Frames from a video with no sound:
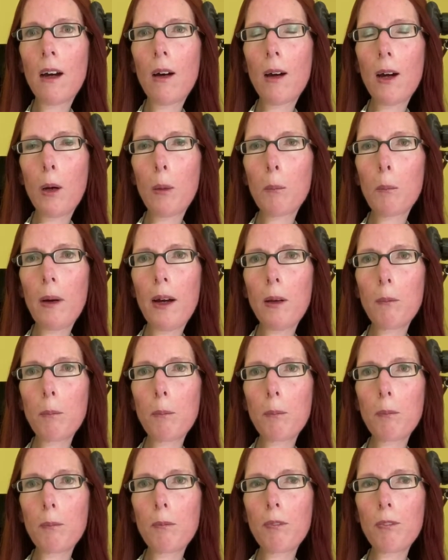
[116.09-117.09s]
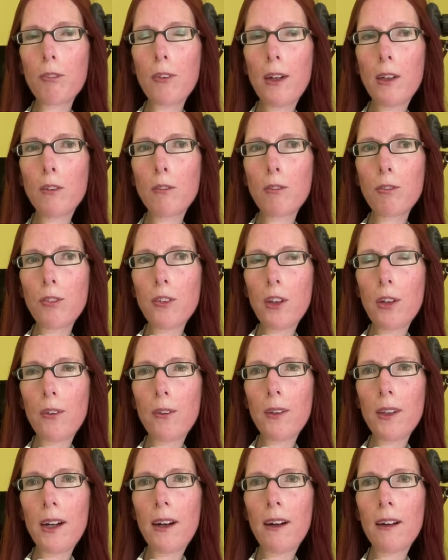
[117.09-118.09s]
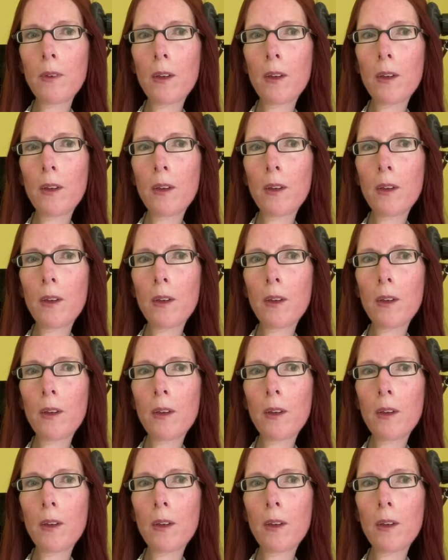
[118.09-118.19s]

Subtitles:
My friend Fiona,